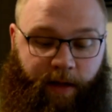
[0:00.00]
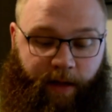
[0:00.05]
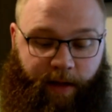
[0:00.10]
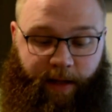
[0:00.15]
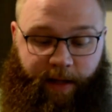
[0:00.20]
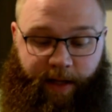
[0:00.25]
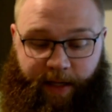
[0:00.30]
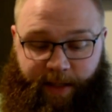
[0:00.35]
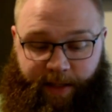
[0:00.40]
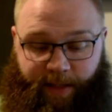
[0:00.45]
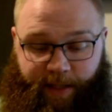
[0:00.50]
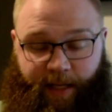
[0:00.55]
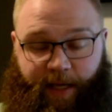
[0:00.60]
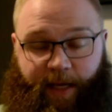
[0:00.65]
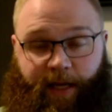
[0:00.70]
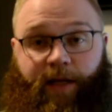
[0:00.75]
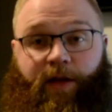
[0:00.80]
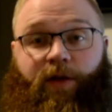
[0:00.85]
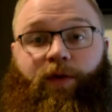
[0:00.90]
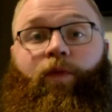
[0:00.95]
This
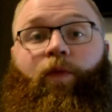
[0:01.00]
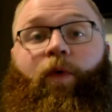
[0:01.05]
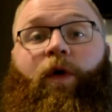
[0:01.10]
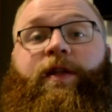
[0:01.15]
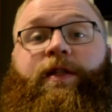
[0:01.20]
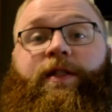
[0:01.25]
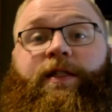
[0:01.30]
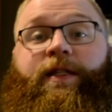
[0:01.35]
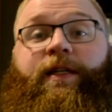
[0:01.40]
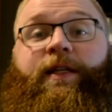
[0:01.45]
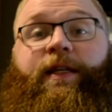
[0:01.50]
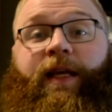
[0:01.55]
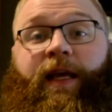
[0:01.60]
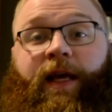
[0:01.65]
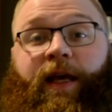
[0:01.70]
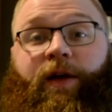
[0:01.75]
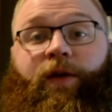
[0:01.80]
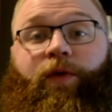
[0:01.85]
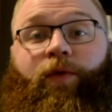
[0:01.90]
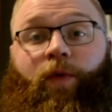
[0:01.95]
thing wants to
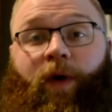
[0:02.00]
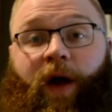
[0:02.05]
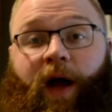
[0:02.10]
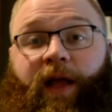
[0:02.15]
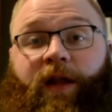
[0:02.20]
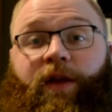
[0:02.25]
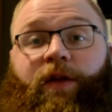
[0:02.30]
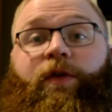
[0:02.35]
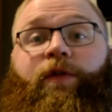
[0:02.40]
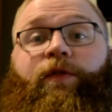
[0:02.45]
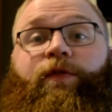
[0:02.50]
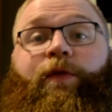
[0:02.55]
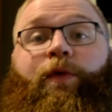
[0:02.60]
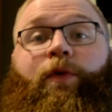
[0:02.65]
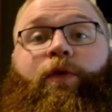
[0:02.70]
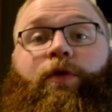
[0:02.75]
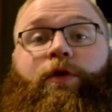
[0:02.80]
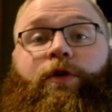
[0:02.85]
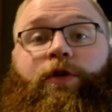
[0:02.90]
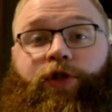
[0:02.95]
get right
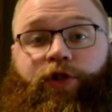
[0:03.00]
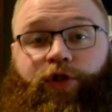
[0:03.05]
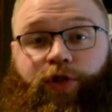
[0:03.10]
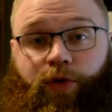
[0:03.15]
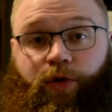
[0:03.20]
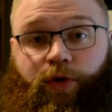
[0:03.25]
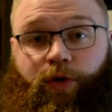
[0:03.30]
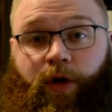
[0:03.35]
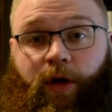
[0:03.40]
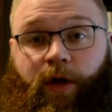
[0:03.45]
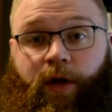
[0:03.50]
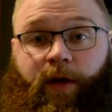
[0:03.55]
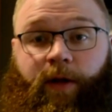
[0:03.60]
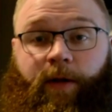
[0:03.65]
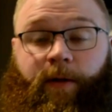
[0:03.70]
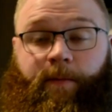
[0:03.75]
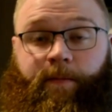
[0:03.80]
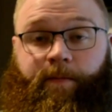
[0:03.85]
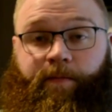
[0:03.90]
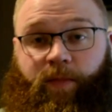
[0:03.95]
for sure.
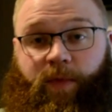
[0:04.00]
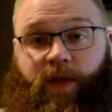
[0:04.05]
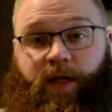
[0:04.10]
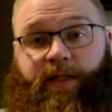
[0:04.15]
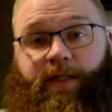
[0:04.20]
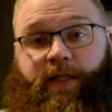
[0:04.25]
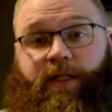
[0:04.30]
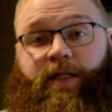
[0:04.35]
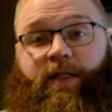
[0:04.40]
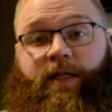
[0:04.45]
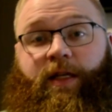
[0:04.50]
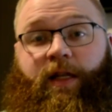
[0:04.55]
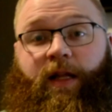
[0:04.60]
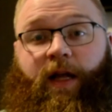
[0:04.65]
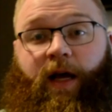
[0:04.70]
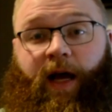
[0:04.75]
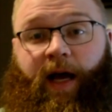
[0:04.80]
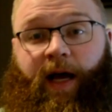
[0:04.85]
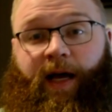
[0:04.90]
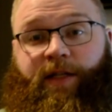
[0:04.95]
This is
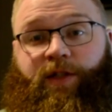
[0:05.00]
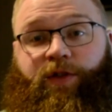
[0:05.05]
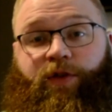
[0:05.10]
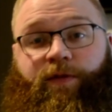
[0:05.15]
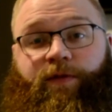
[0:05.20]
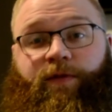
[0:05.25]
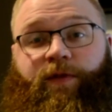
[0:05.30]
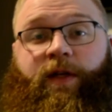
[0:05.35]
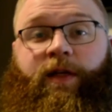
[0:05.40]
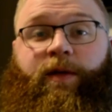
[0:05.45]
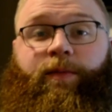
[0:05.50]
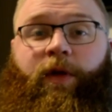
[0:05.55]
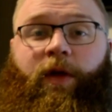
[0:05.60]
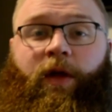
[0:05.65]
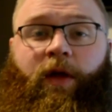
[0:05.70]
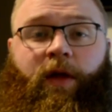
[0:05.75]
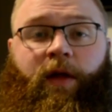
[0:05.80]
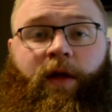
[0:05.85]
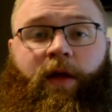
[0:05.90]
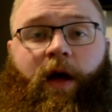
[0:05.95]
hyzer flip.
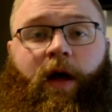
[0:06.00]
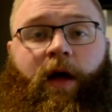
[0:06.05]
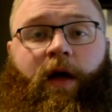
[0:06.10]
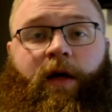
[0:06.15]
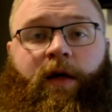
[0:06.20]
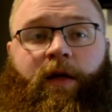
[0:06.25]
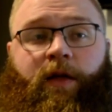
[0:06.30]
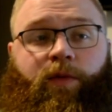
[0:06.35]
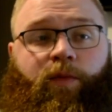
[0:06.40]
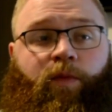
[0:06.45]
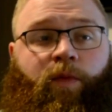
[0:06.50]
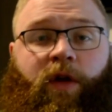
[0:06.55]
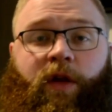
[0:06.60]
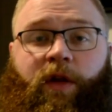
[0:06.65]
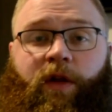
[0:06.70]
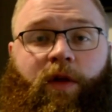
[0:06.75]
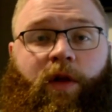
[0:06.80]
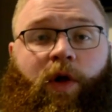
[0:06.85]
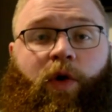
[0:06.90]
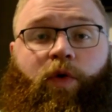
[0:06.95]
One of
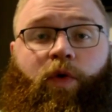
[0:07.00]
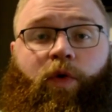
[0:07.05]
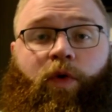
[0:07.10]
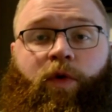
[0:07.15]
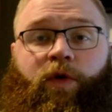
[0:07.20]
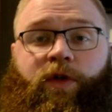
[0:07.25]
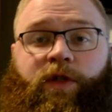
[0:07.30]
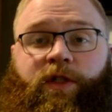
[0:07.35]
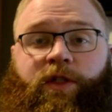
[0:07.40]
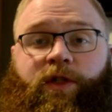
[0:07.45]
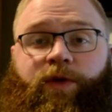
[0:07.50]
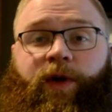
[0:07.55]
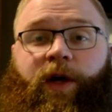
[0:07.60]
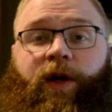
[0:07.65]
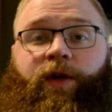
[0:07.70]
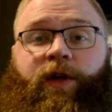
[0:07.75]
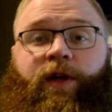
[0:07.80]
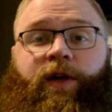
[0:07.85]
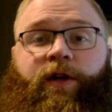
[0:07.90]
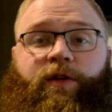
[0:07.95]
the local courses
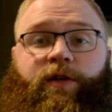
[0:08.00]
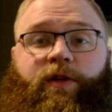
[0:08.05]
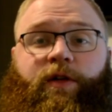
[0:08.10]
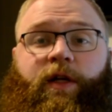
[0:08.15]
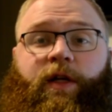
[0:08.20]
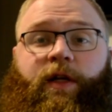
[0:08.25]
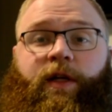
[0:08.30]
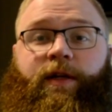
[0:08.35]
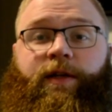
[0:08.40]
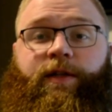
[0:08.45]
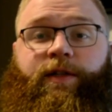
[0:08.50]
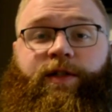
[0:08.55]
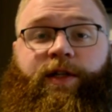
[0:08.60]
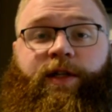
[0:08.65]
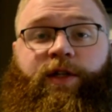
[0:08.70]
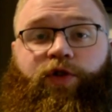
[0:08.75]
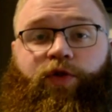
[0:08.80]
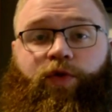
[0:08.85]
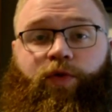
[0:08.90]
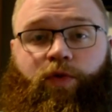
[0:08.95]
around here,
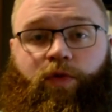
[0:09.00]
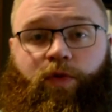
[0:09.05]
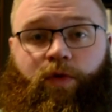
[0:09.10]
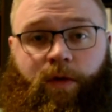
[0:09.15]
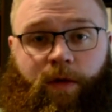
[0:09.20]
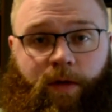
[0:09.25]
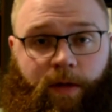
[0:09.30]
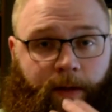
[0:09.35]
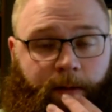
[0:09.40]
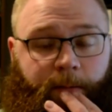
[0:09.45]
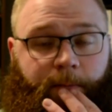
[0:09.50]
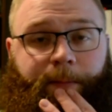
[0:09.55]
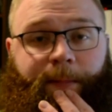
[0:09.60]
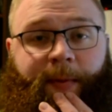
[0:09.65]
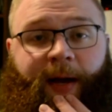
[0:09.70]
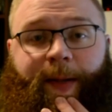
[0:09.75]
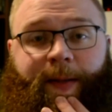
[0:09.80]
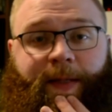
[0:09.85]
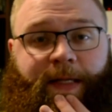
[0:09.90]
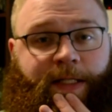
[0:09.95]
Central
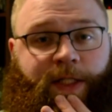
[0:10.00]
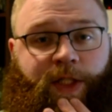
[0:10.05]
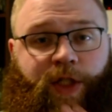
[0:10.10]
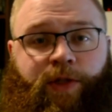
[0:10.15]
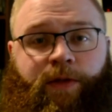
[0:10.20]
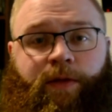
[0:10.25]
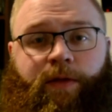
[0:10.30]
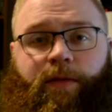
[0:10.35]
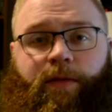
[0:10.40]
Baptist